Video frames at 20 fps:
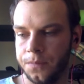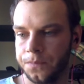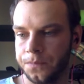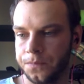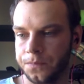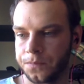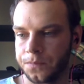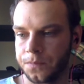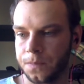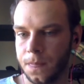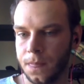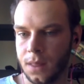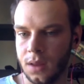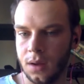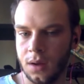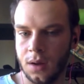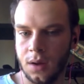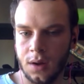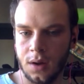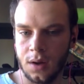
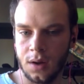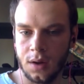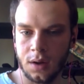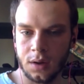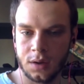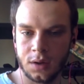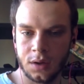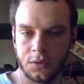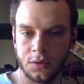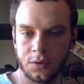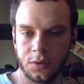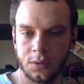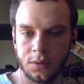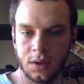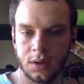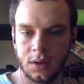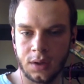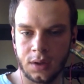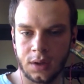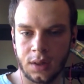always.
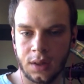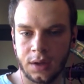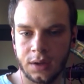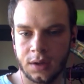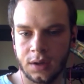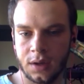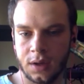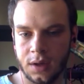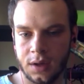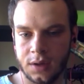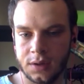Just